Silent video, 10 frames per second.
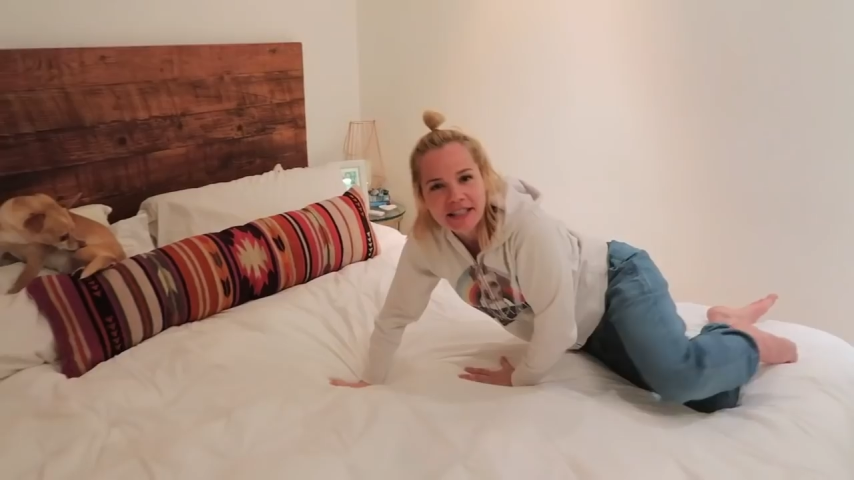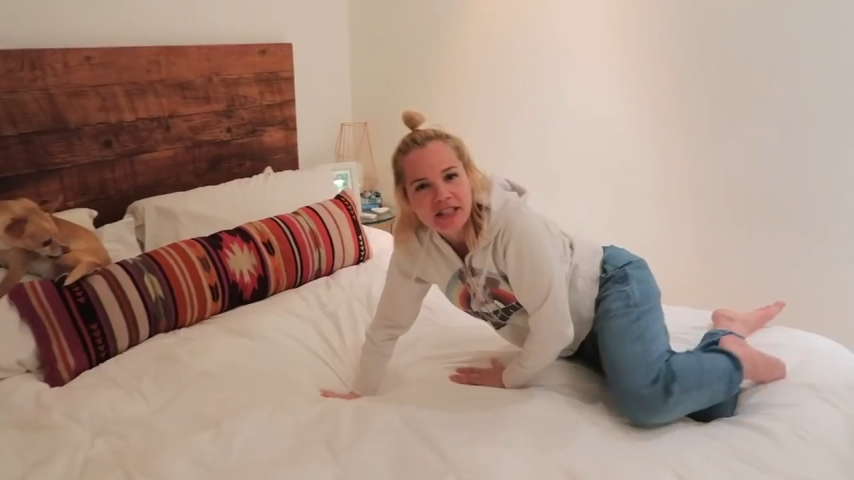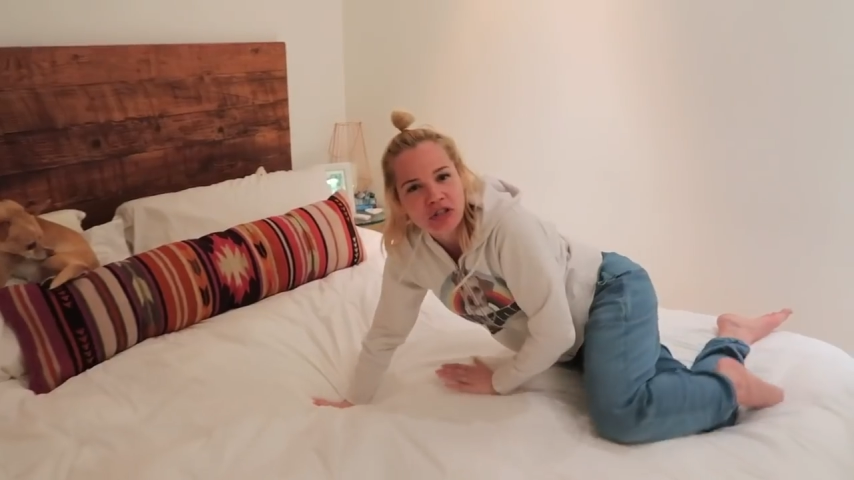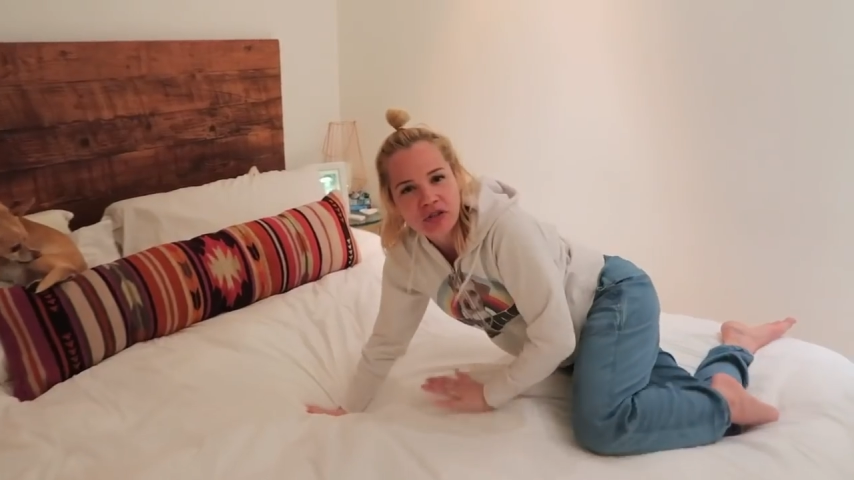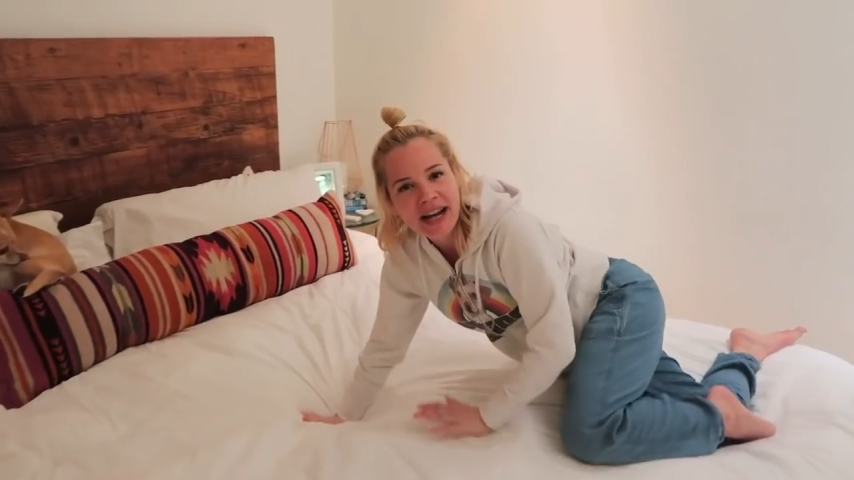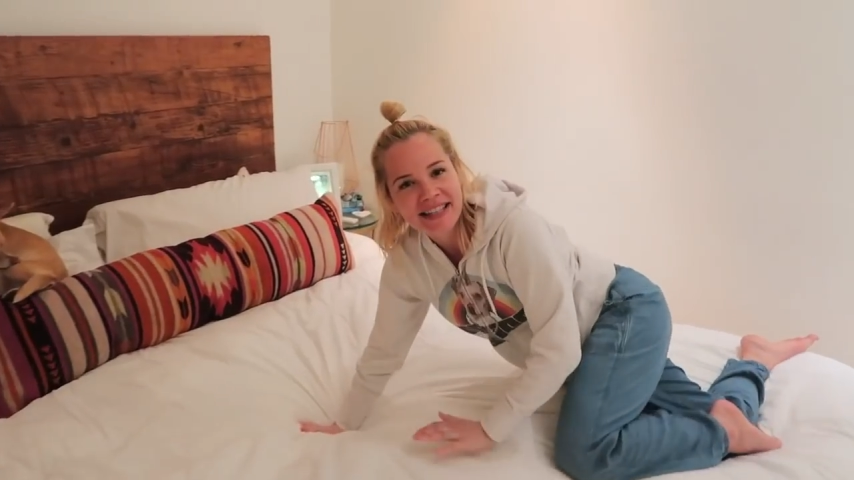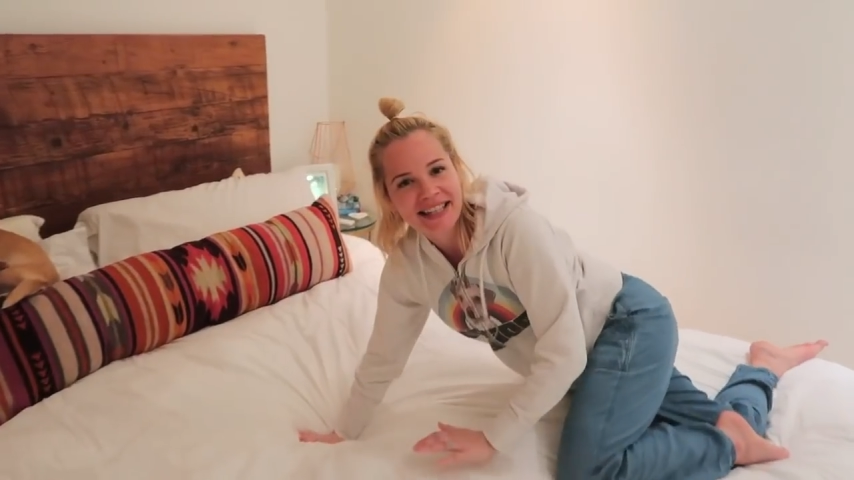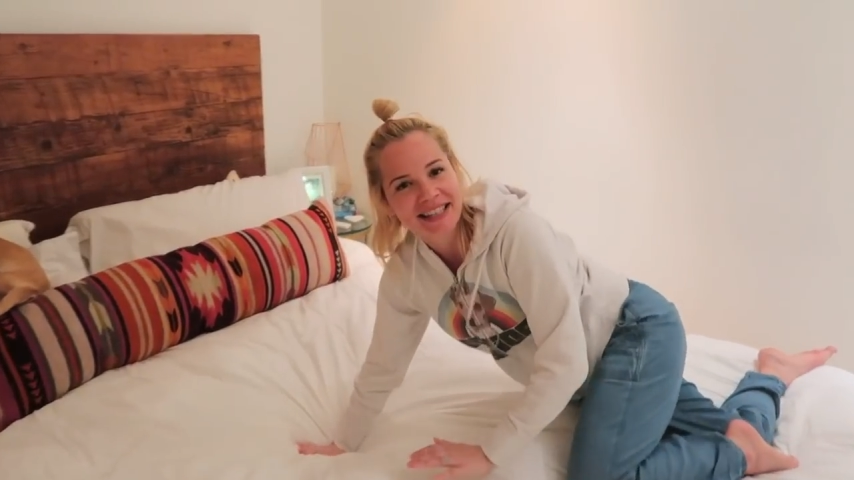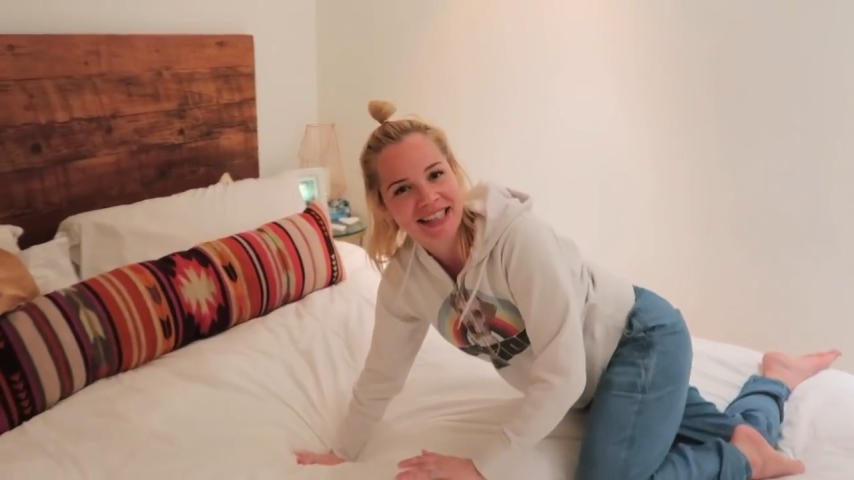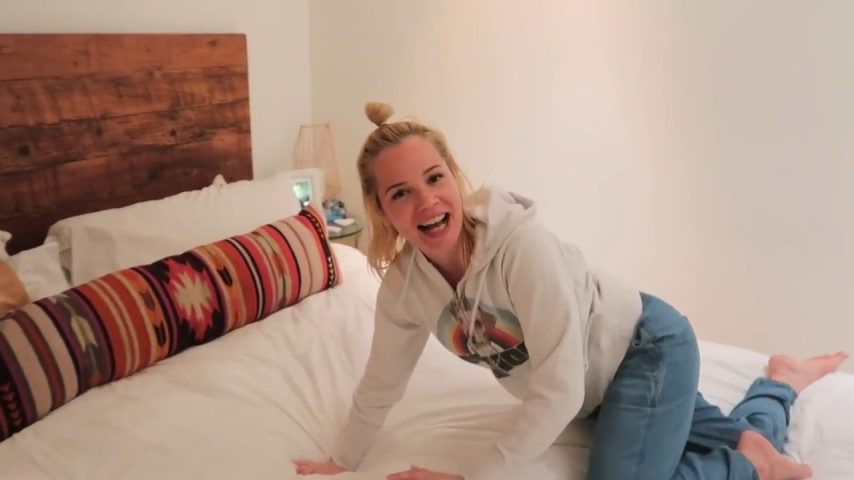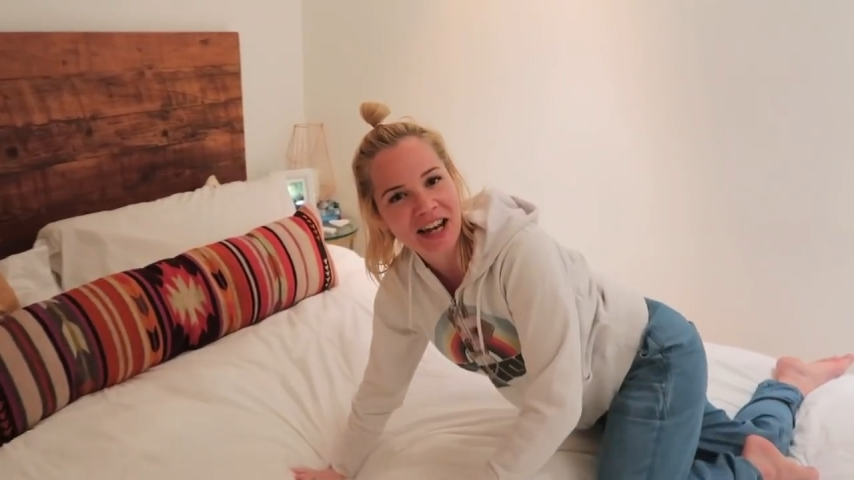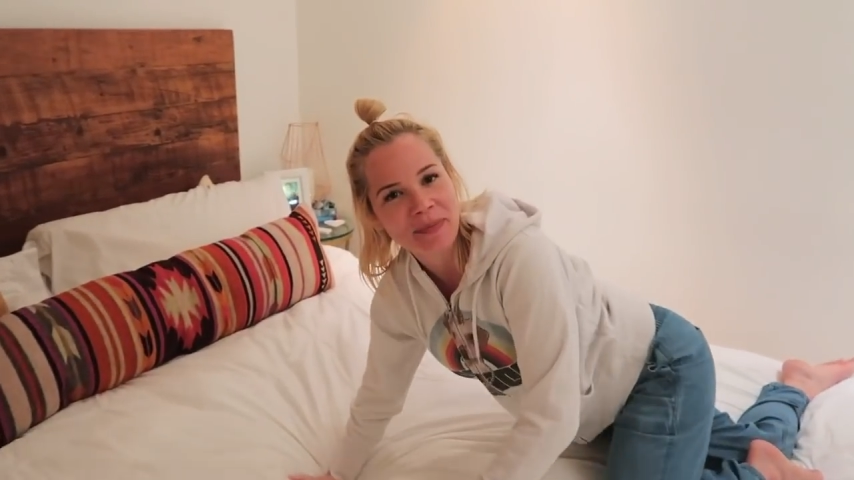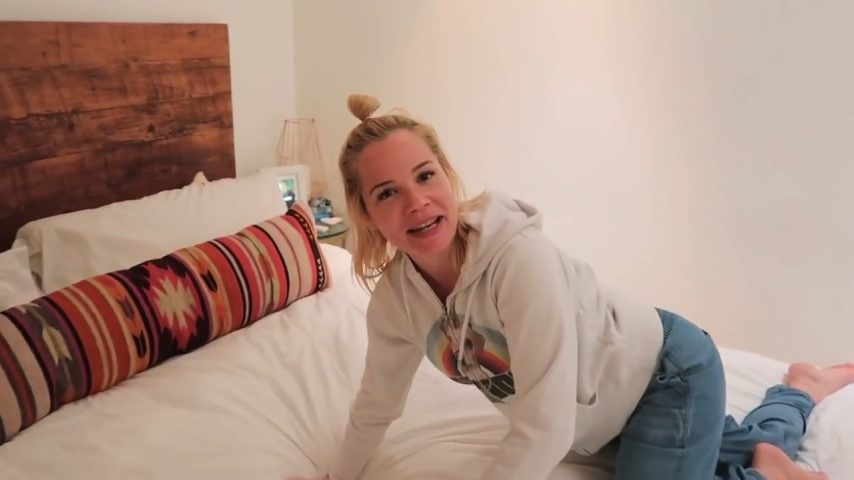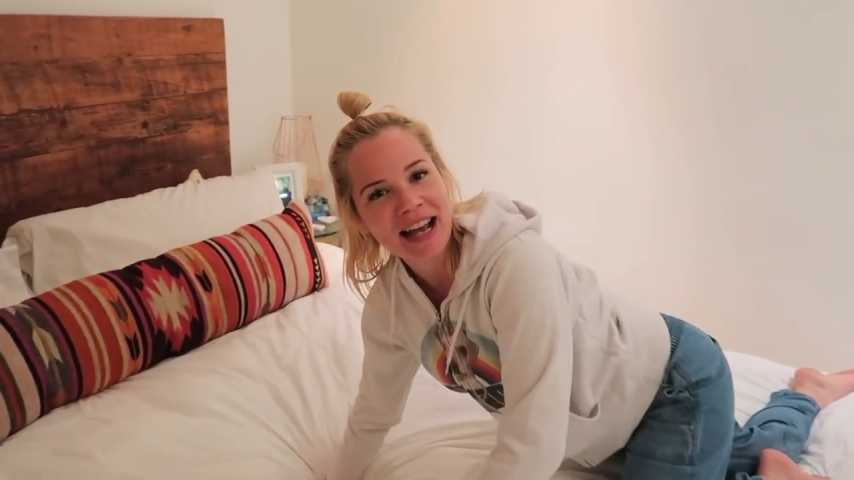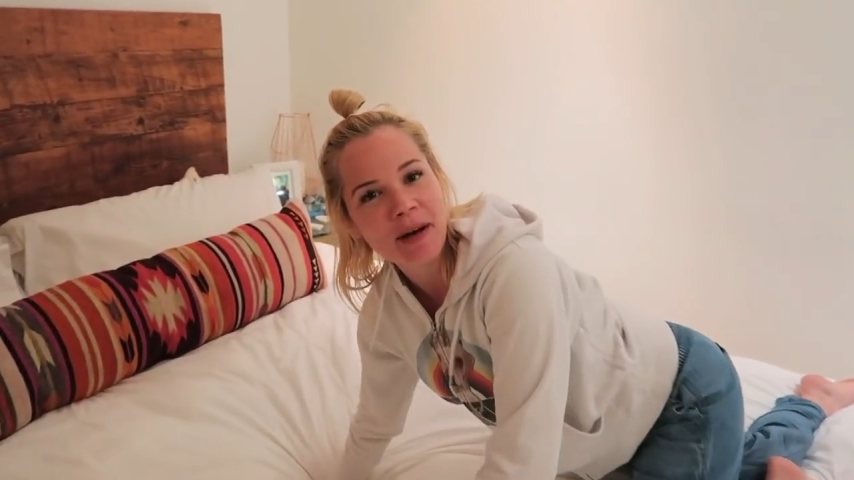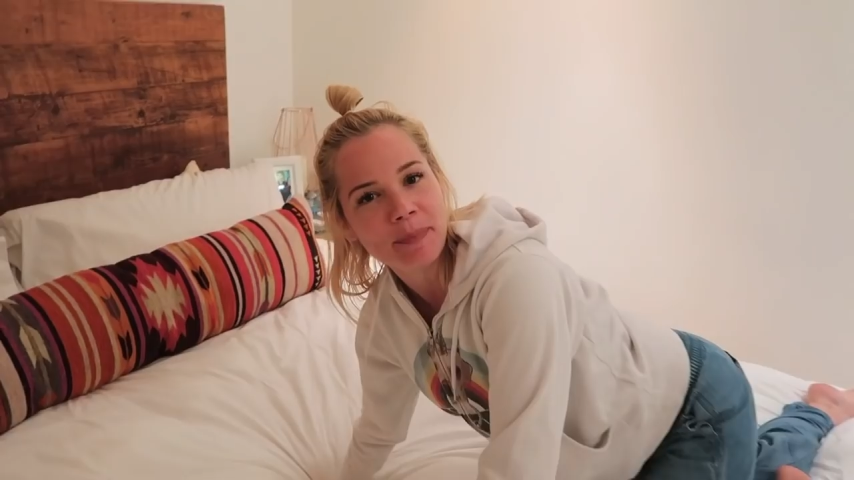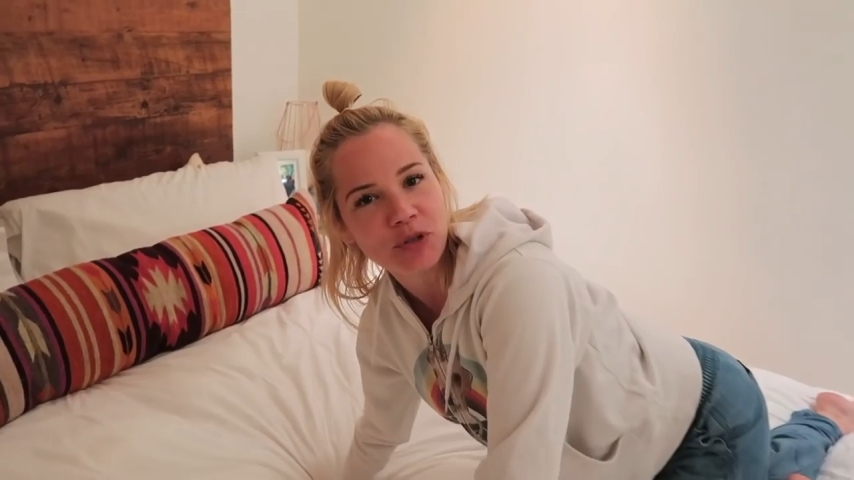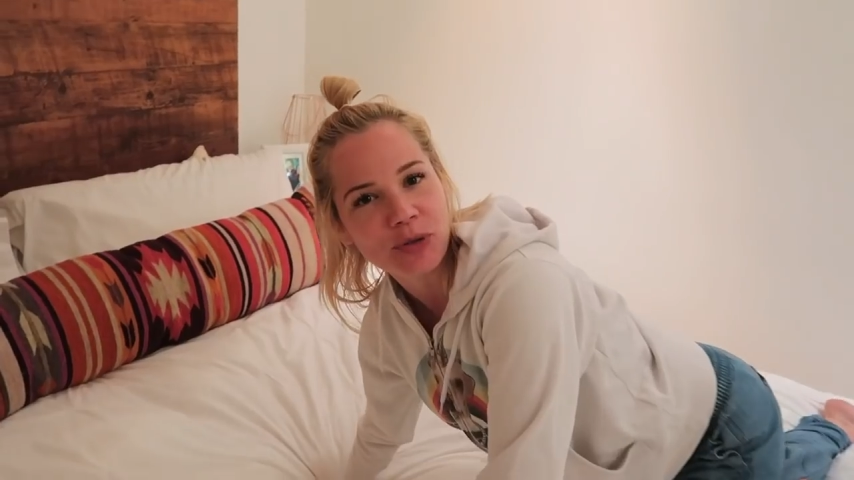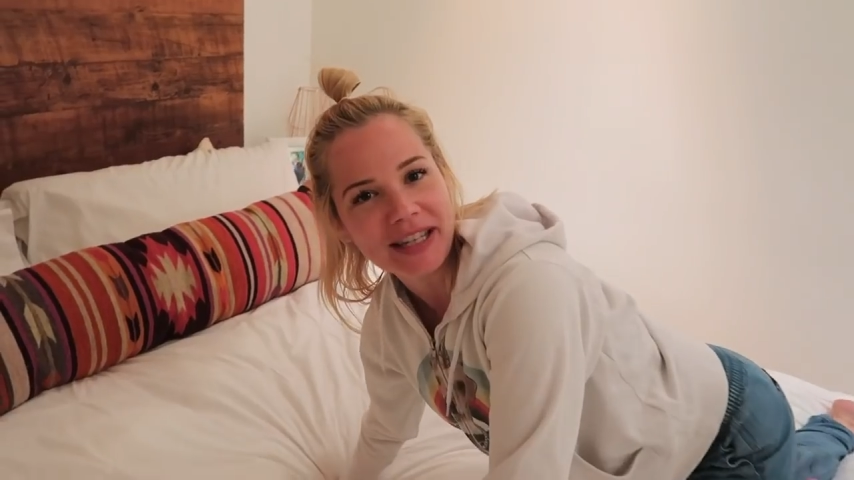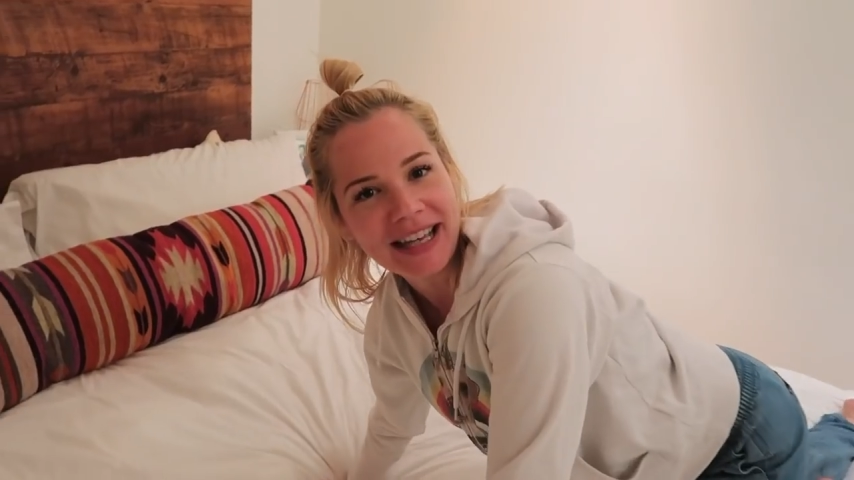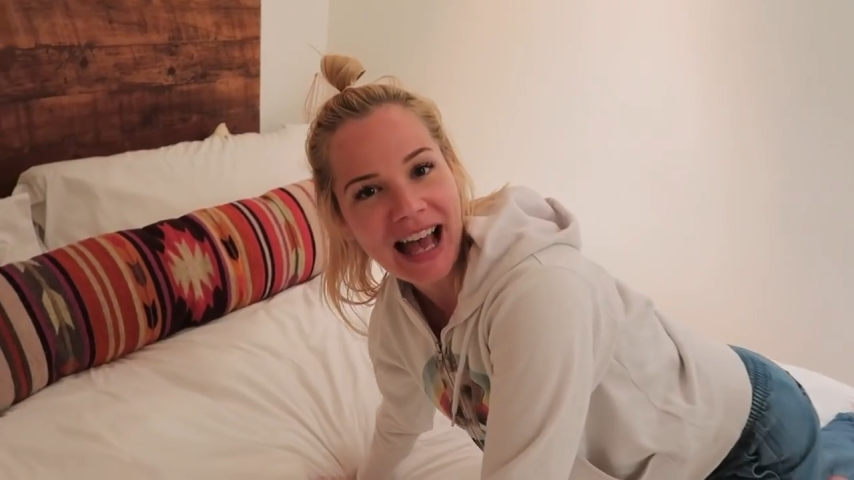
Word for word: Stress has gotten me up between